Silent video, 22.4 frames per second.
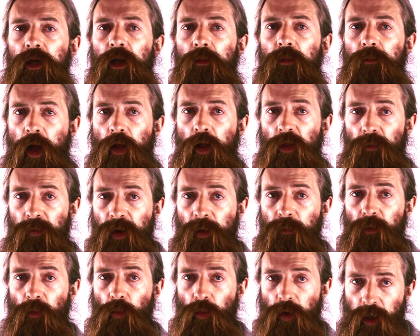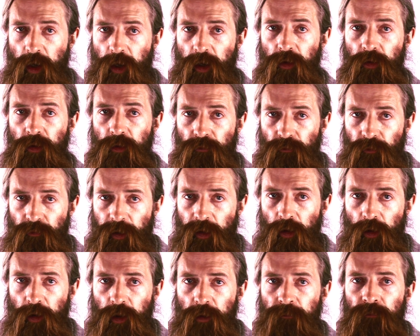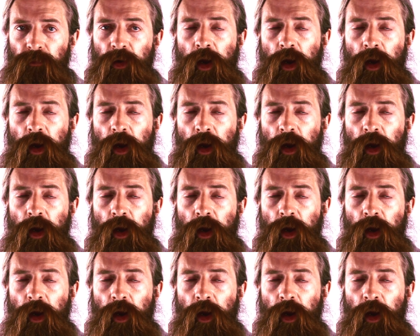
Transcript: among the people working in the field.